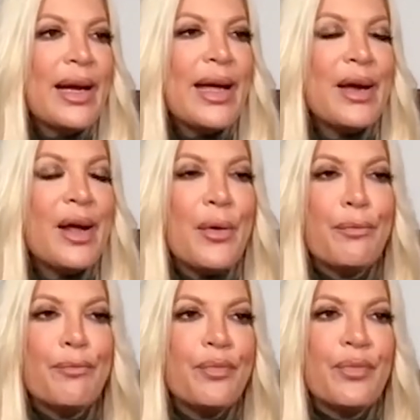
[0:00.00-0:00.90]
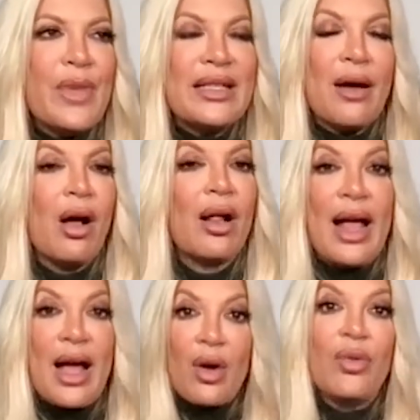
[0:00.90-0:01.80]
you know, it's all
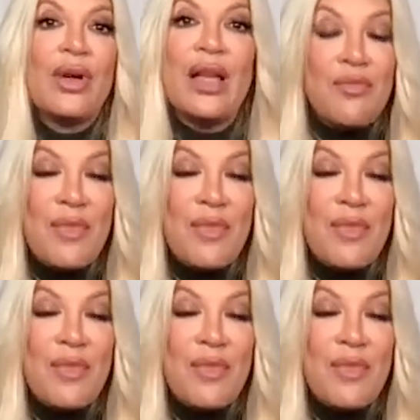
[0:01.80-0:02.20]
how it